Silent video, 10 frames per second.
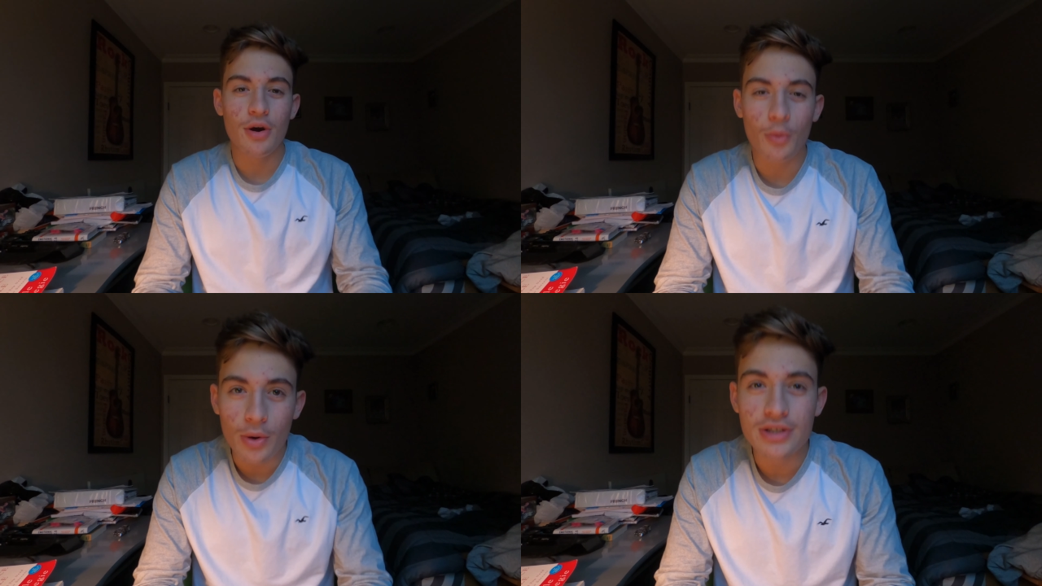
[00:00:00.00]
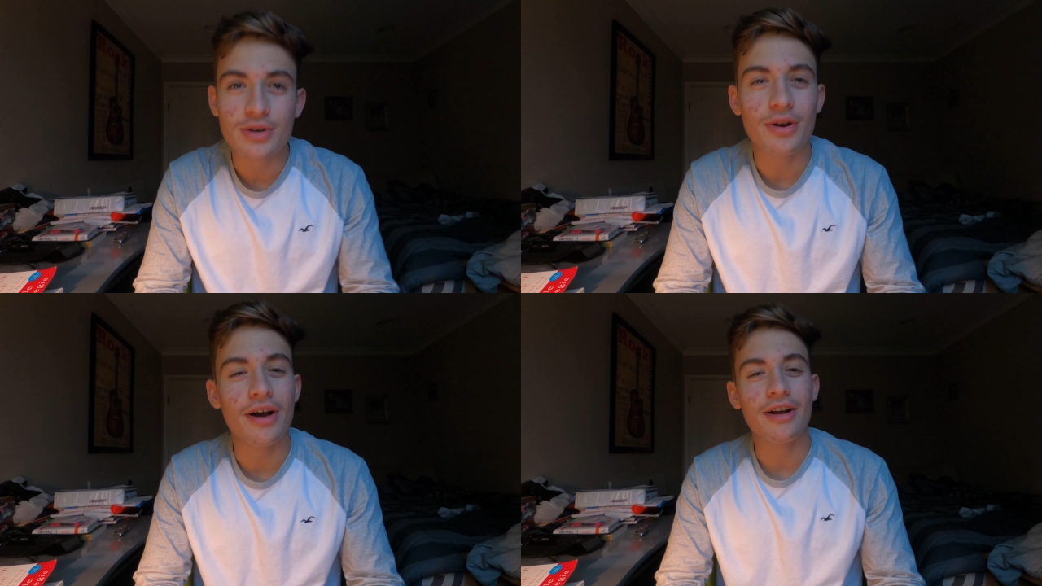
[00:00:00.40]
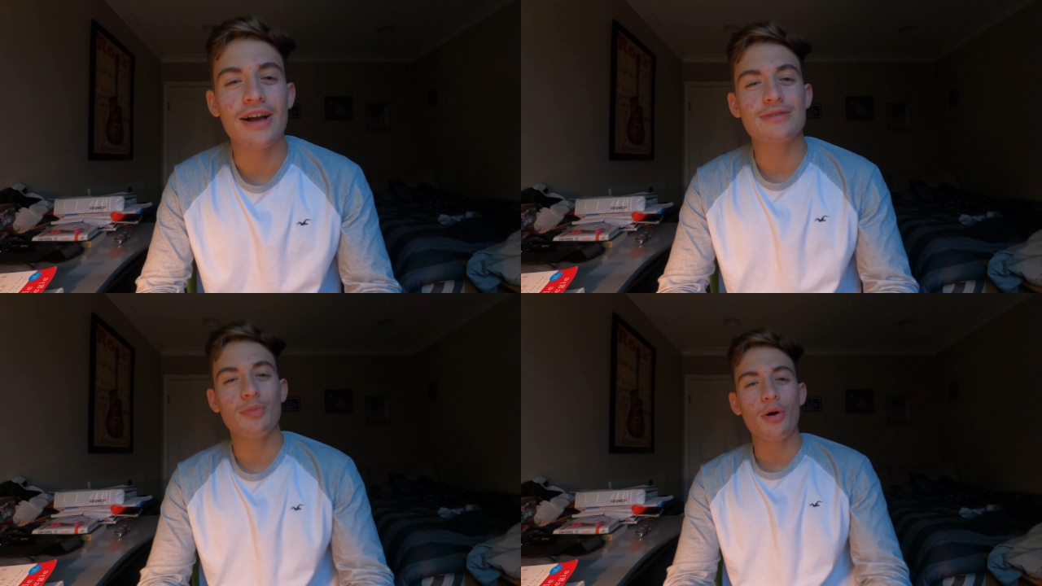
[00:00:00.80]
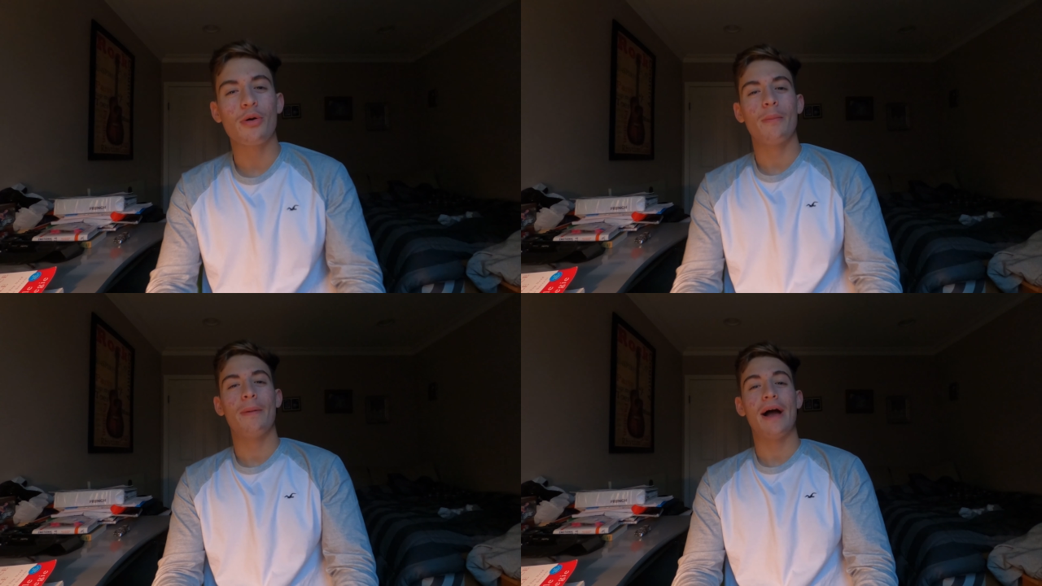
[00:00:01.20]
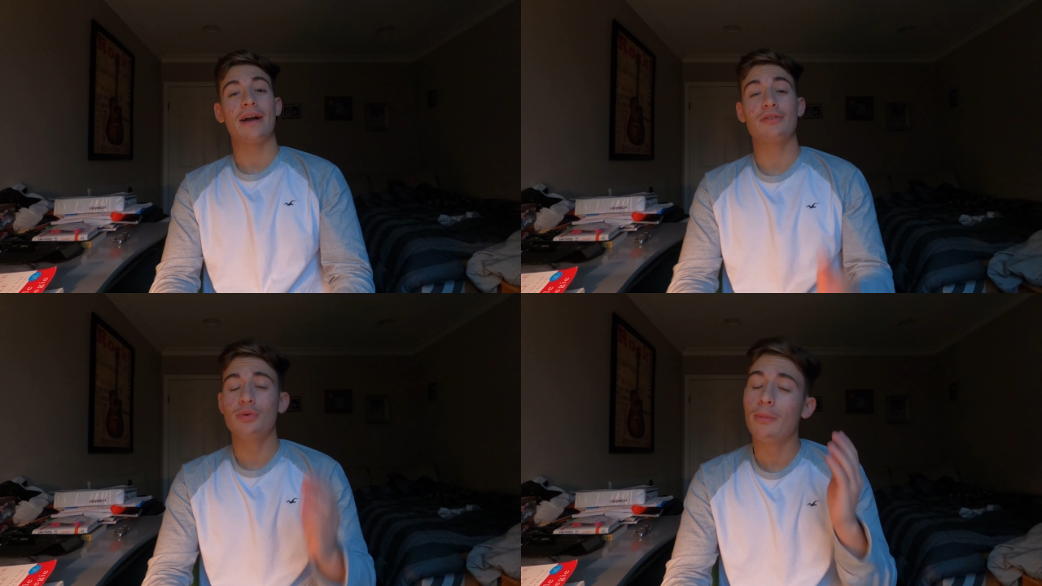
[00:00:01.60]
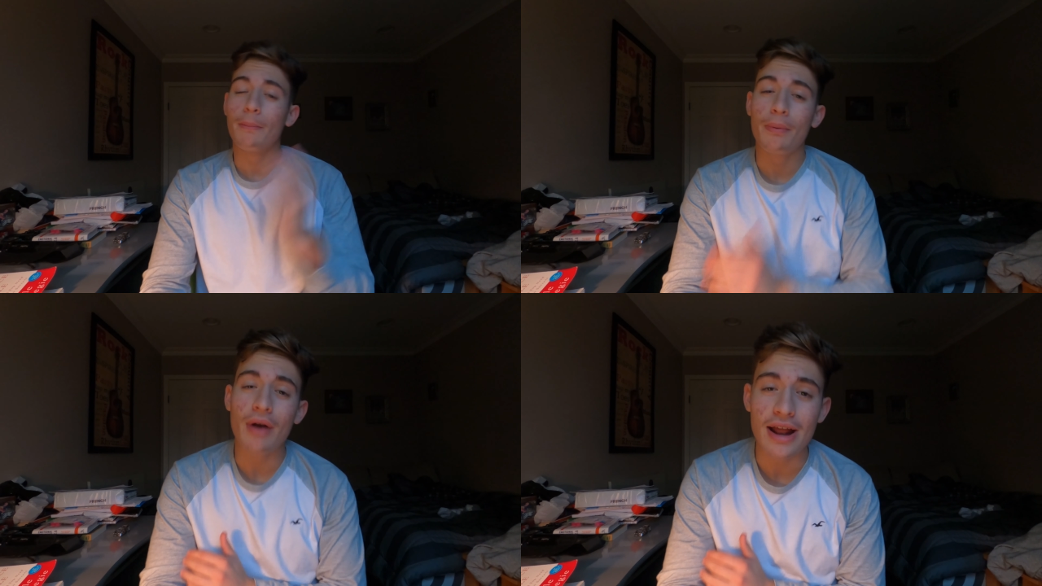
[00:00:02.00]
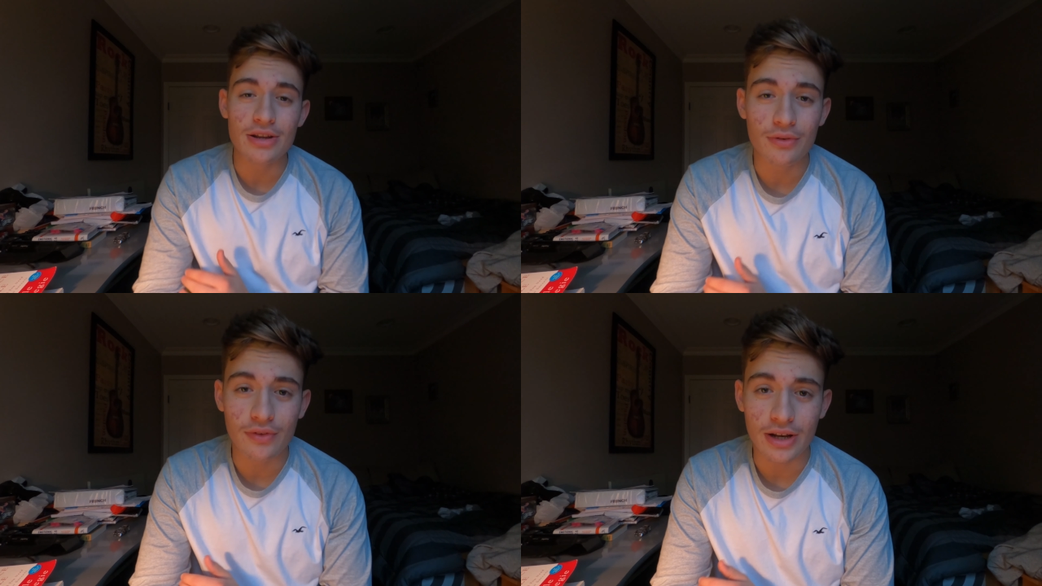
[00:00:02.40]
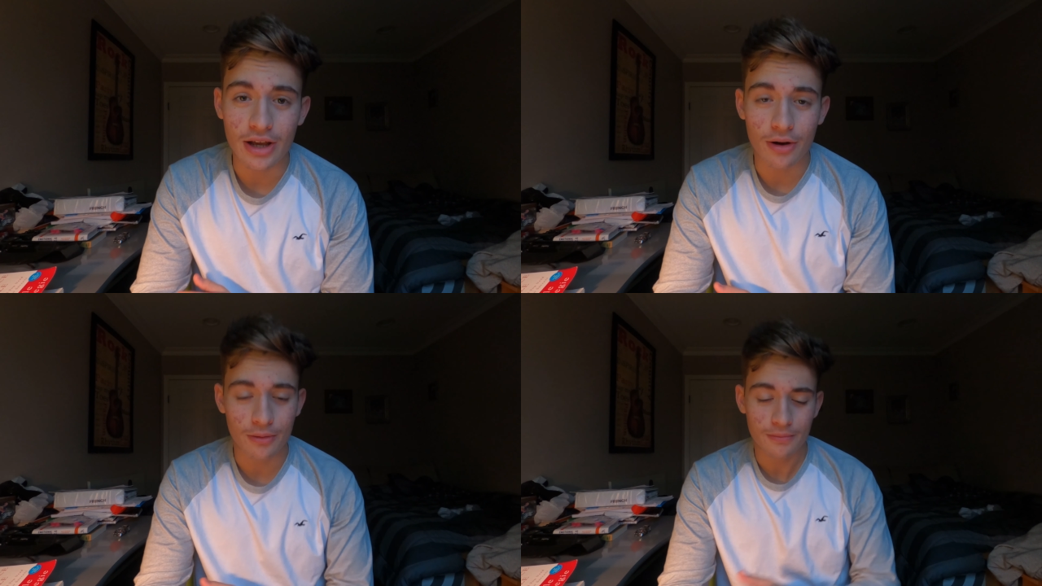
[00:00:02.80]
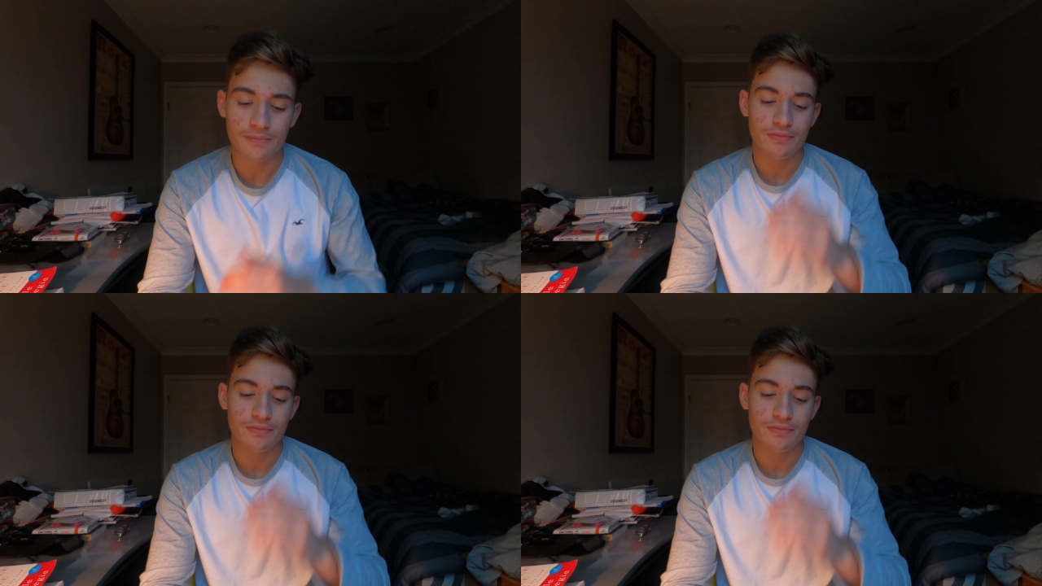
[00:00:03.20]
Yo, what is going on guys? Welcome back to a brand new video.